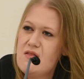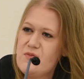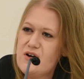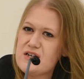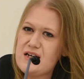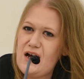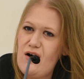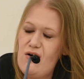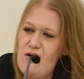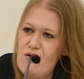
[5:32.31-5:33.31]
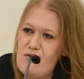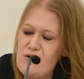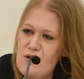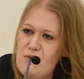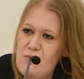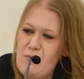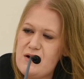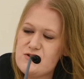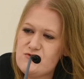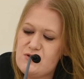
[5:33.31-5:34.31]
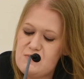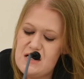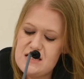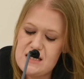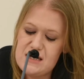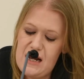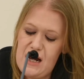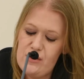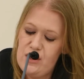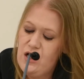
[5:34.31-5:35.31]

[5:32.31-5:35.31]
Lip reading: that you get on mainstream media now,